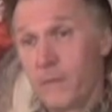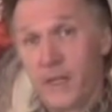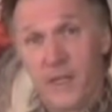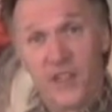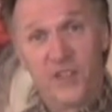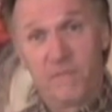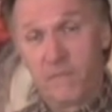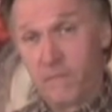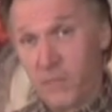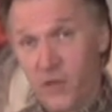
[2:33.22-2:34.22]
uh,
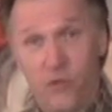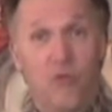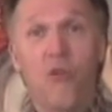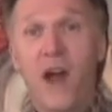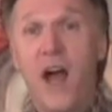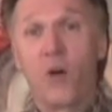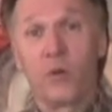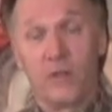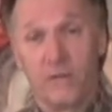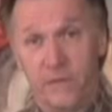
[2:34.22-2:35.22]

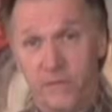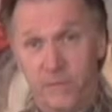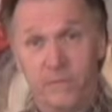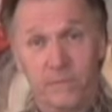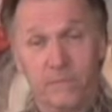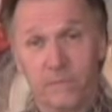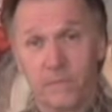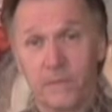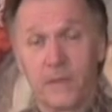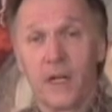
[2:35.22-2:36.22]
crowd of
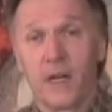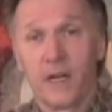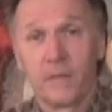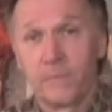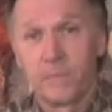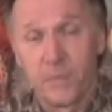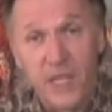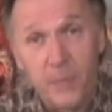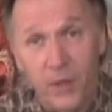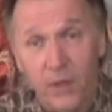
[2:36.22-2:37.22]
uh,
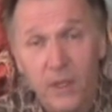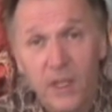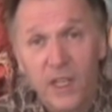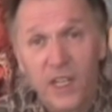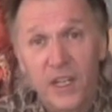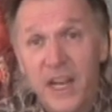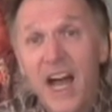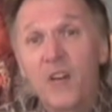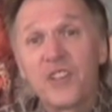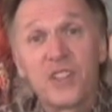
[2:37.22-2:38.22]
people
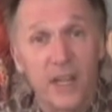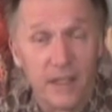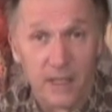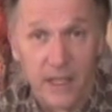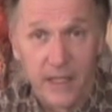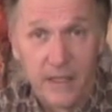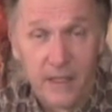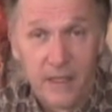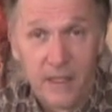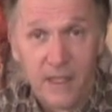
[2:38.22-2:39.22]
now suddenly
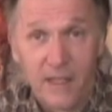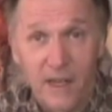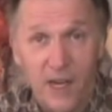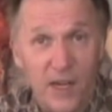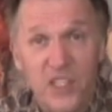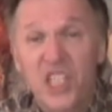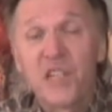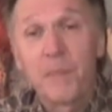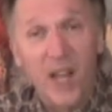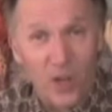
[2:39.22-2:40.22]
are
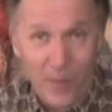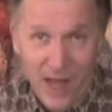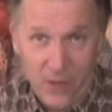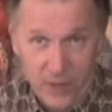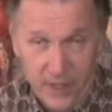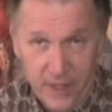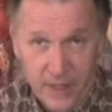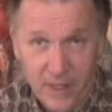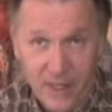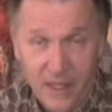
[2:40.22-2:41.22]
spellbound.
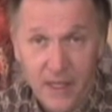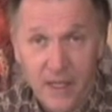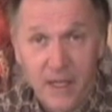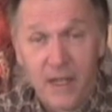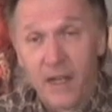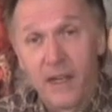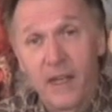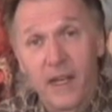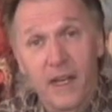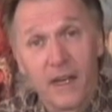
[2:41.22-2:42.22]

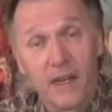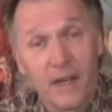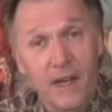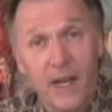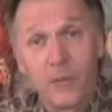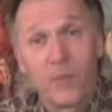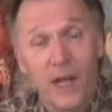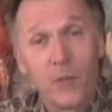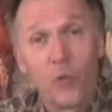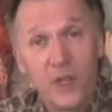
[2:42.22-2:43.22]
And I'm,
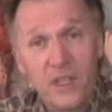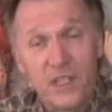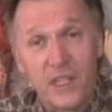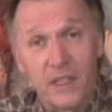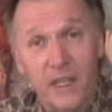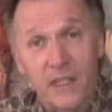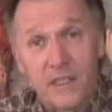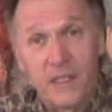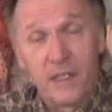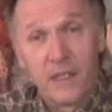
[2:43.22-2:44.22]
I'm witnessing
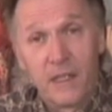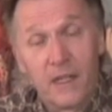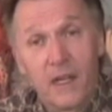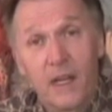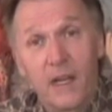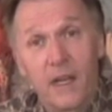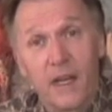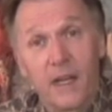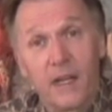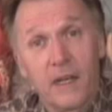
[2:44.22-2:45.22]
this.
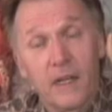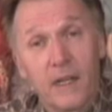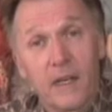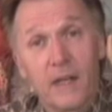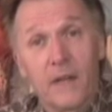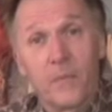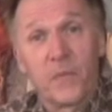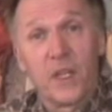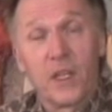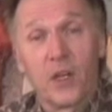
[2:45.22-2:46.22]
And,
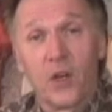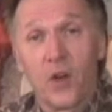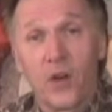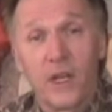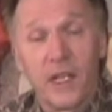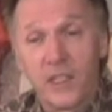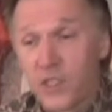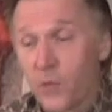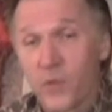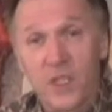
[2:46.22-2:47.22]
you know, and it
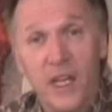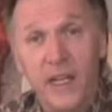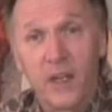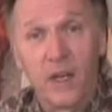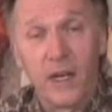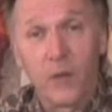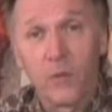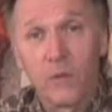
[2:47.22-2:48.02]
was like, uh,